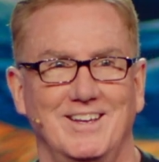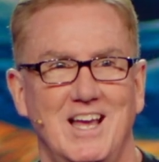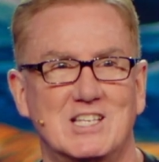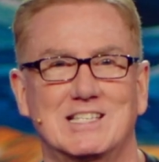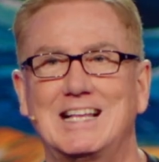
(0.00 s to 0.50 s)

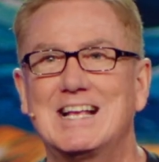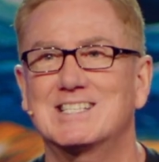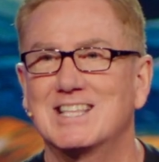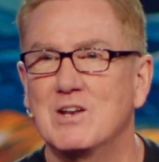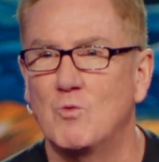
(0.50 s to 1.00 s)
It's less
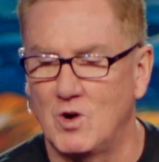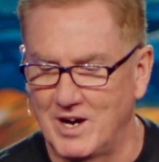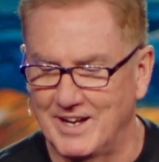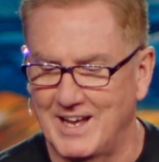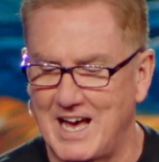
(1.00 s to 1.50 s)
than
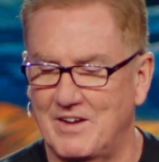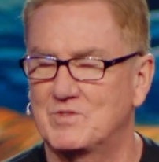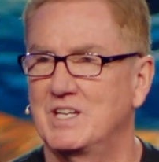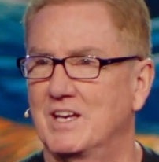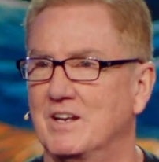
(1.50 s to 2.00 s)
1 out of
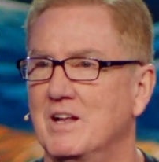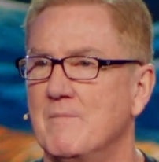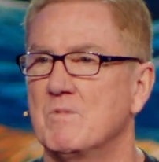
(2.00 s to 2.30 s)
10.